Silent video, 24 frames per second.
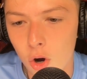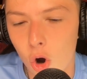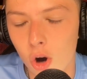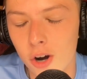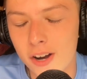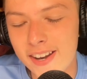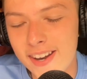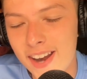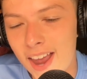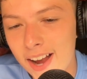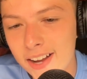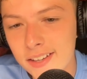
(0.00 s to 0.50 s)
Our
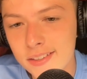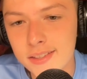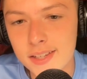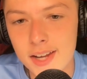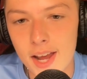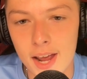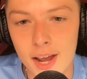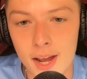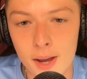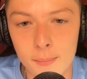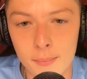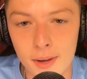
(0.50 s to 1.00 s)
next
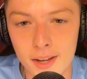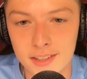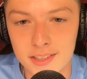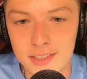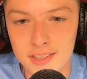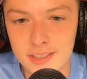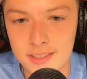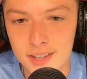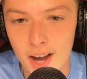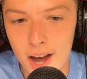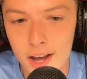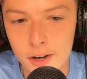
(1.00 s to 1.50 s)
game is
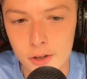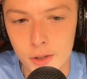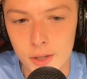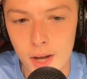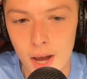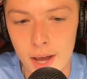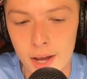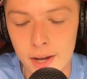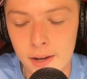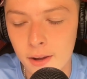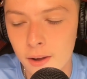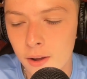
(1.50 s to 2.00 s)

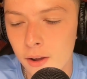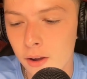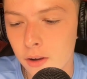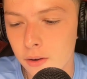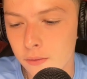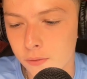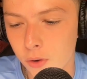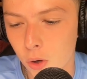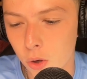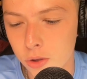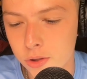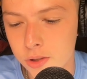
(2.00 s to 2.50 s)
Saturday
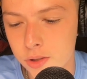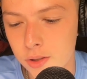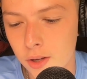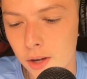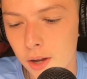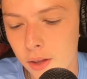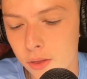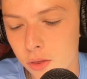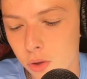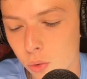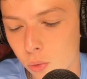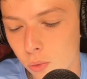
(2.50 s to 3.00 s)
versus
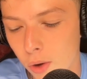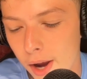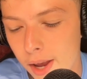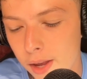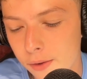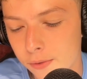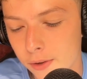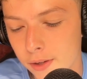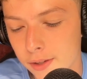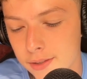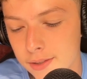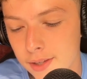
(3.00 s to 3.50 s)
the
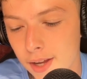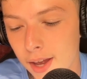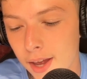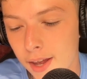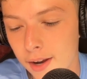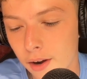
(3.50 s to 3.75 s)
Ravens.